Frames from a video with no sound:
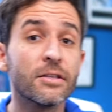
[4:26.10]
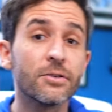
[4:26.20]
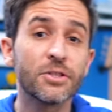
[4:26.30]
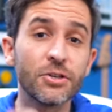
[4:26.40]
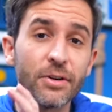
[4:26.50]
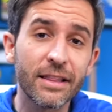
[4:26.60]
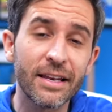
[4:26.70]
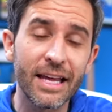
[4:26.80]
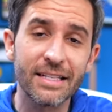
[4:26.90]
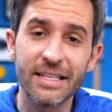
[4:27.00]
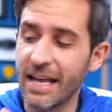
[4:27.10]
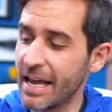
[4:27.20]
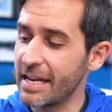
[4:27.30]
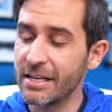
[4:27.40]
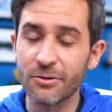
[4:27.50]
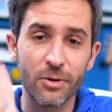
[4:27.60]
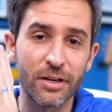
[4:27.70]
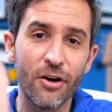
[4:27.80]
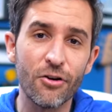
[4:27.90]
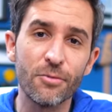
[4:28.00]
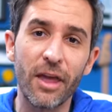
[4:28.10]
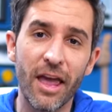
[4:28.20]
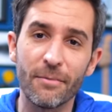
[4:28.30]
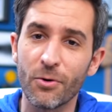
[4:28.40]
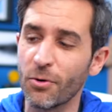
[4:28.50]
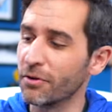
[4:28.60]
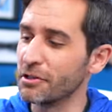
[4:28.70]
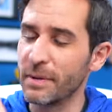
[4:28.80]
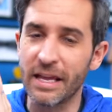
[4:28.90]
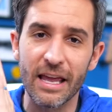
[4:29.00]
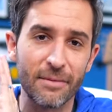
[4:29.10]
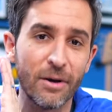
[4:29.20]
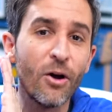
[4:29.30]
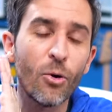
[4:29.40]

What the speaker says: So during the 1980s, when home camcorders became